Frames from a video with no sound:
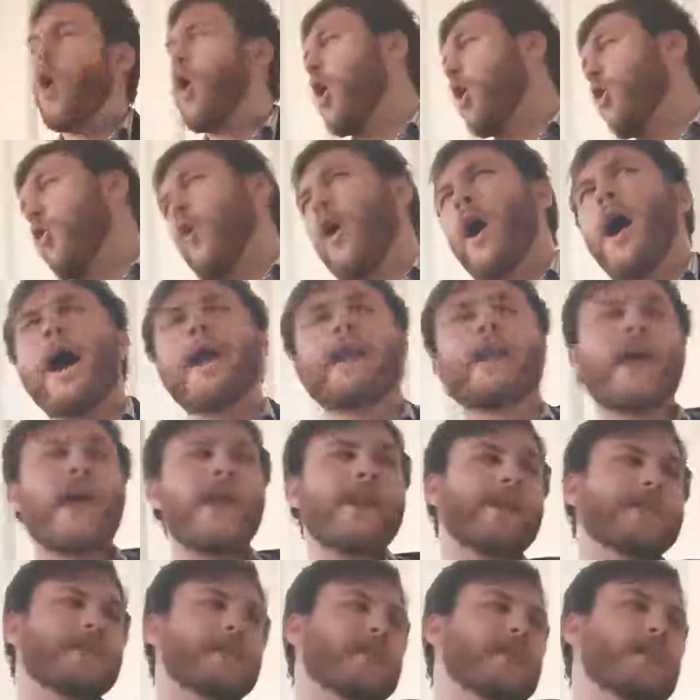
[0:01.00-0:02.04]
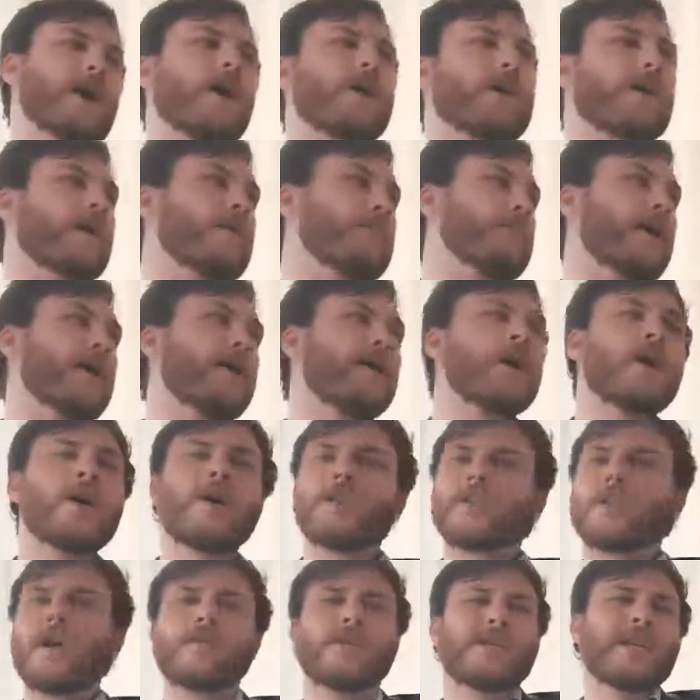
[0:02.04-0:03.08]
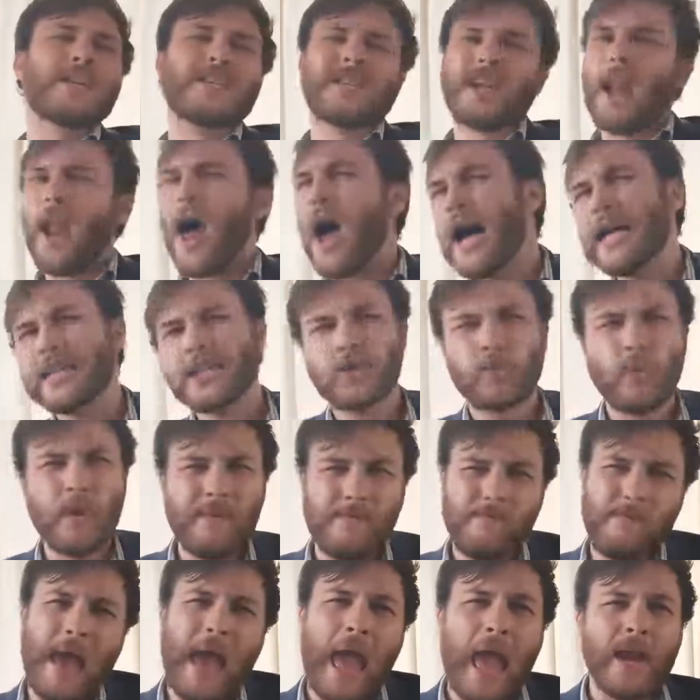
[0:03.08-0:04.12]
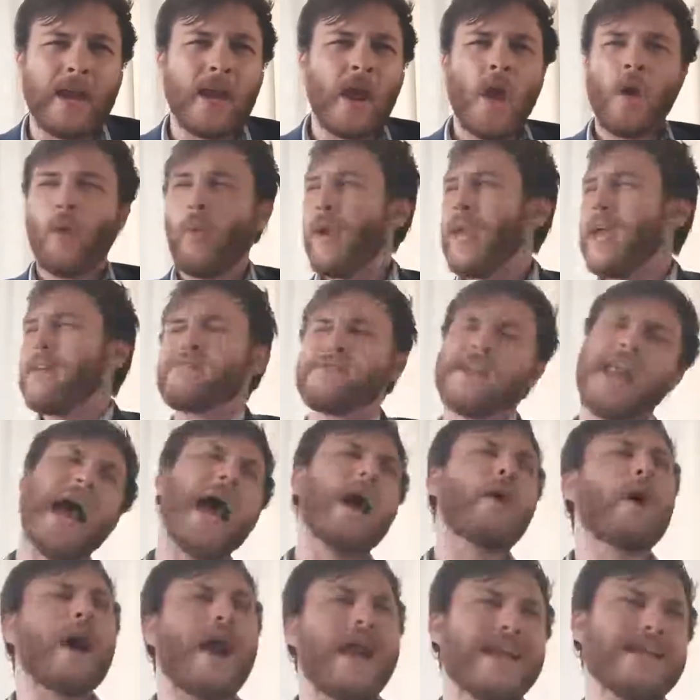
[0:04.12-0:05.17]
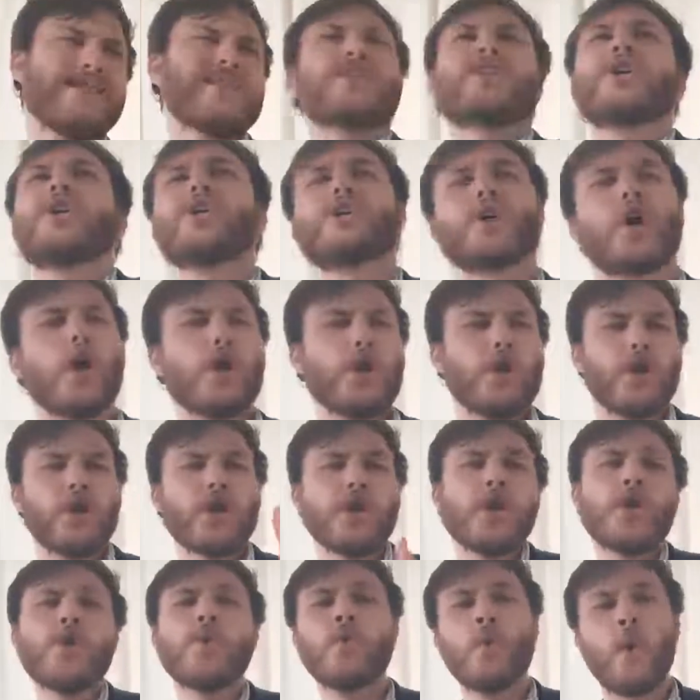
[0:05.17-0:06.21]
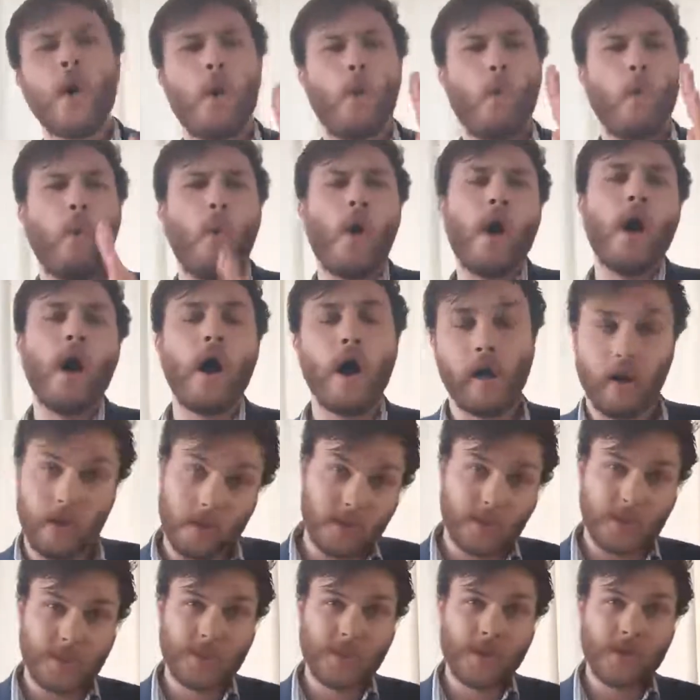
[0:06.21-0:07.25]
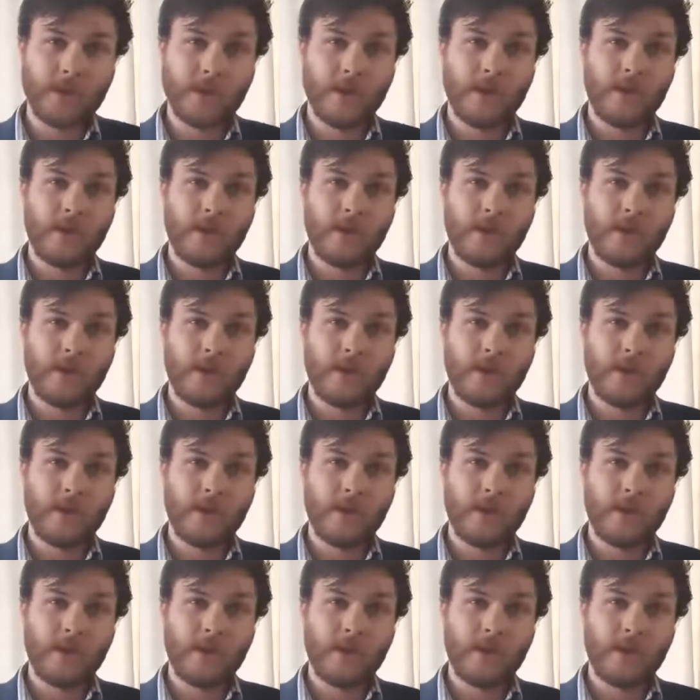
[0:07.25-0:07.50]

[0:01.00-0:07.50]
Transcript: Alright ladies and gentlemen, so since last we met, we have now entered a new world.